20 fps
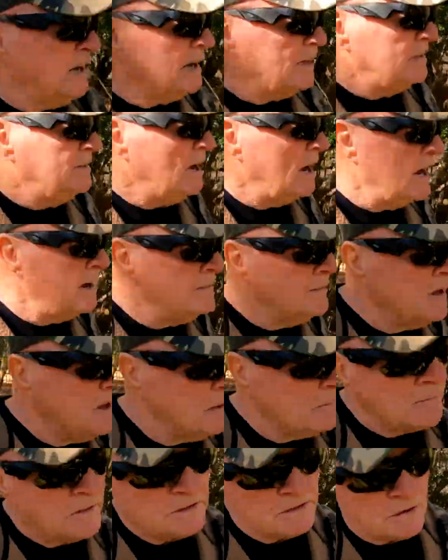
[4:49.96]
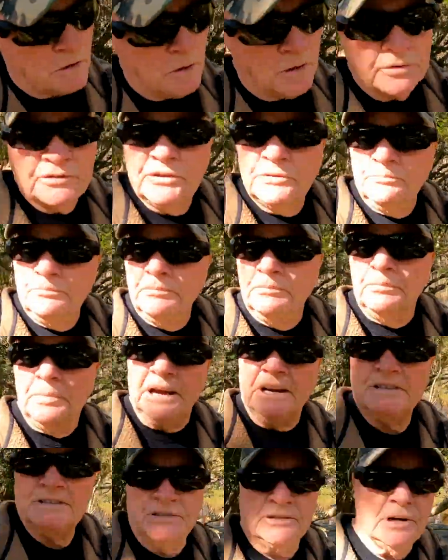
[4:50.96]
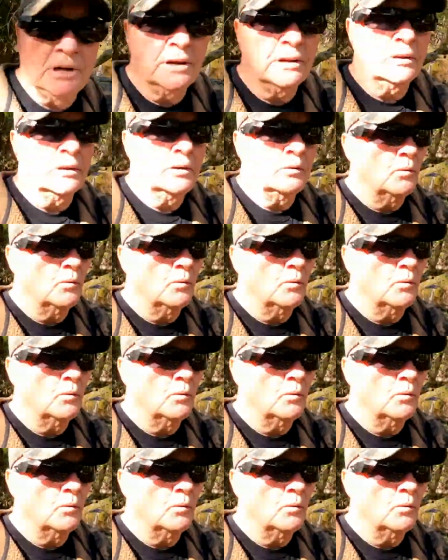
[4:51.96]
got to time them. It's all based on uh,